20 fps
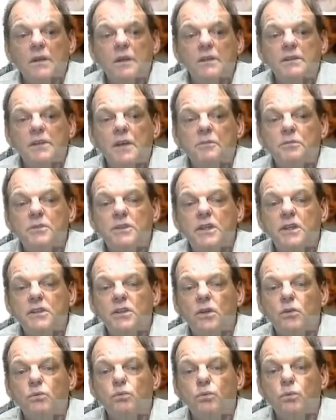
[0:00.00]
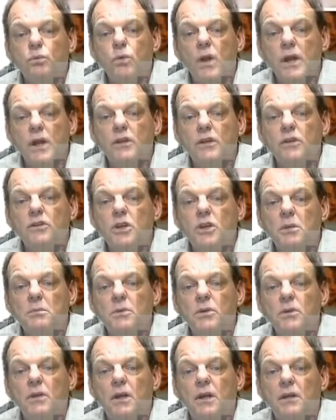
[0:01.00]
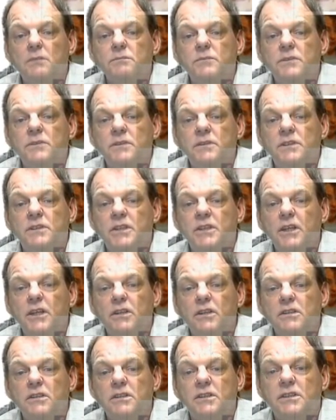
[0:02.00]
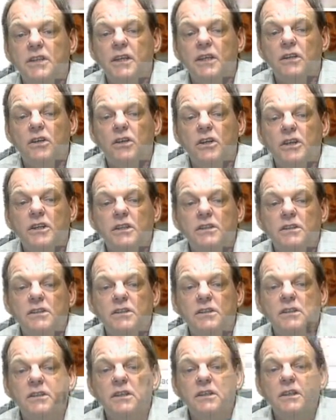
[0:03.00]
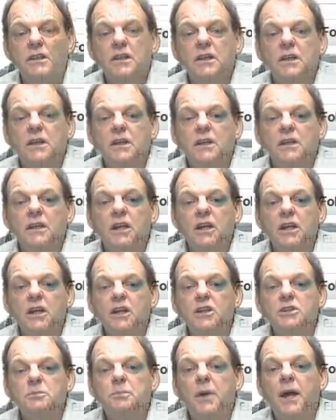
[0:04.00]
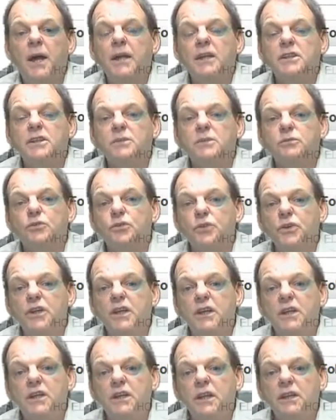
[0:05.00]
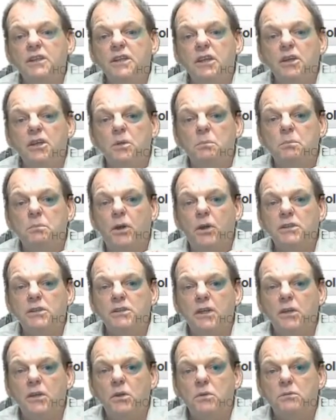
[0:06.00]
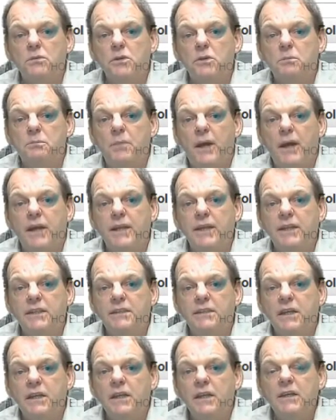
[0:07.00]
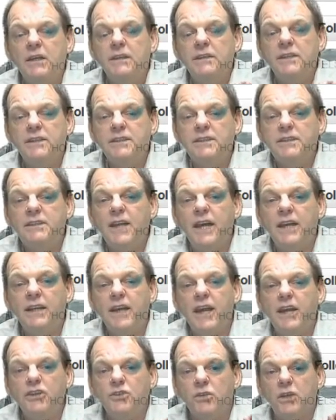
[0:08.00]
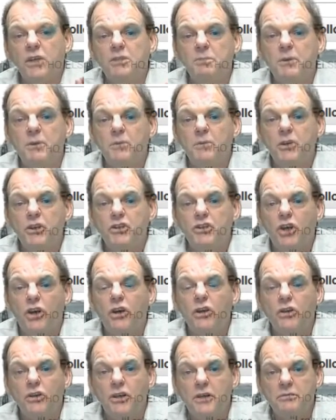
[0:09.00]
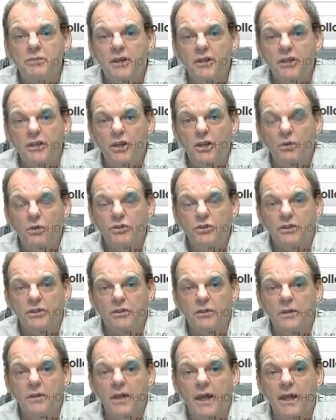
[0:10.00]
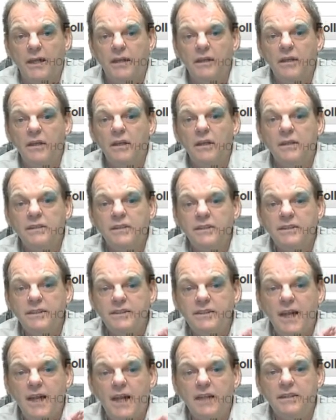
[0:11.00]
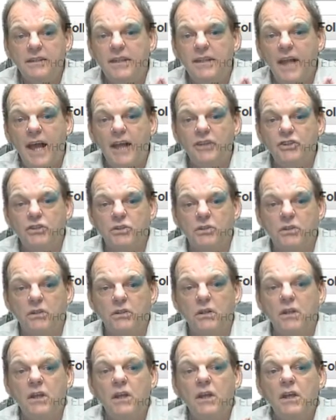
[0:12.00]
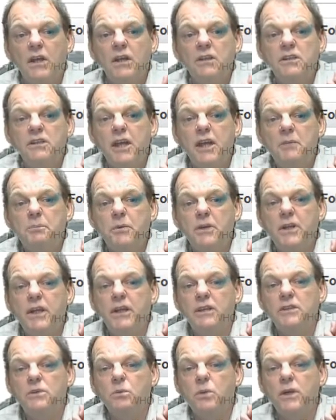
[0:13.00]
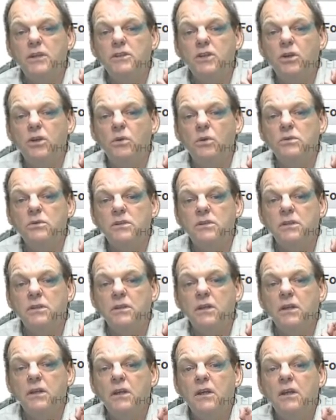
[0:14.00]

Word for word: San Francisco record number of seals, sea lions large pockets of green and yellow pus all over their bodies. This is not natural. I spent my entire life on the ocean, okay? This is not natural. They predict the West Coast